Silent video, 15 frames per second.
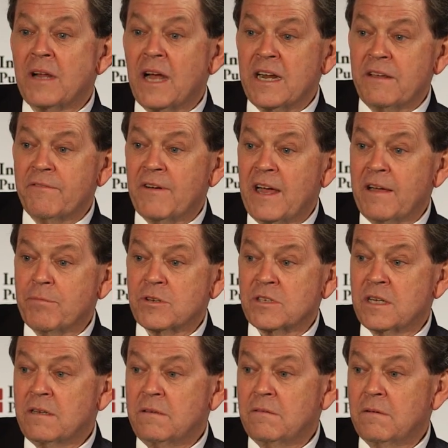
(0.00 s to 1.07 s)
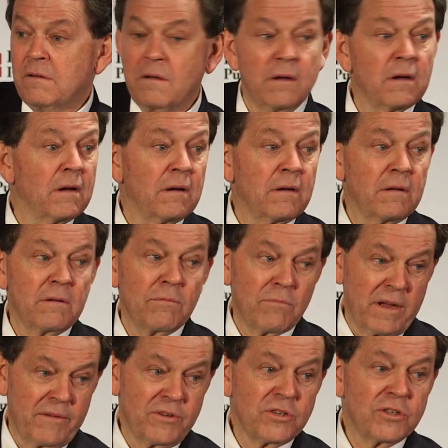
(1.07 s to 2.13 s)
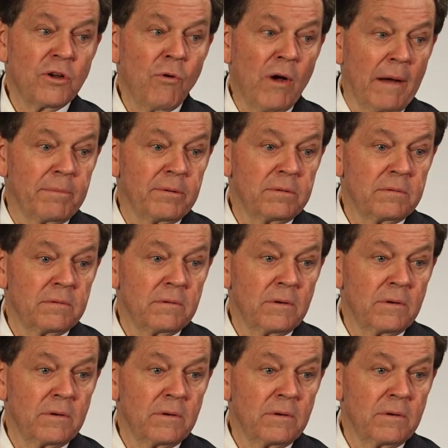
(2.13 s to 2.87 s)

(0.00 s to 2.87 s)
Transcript: 95%, revenues go up.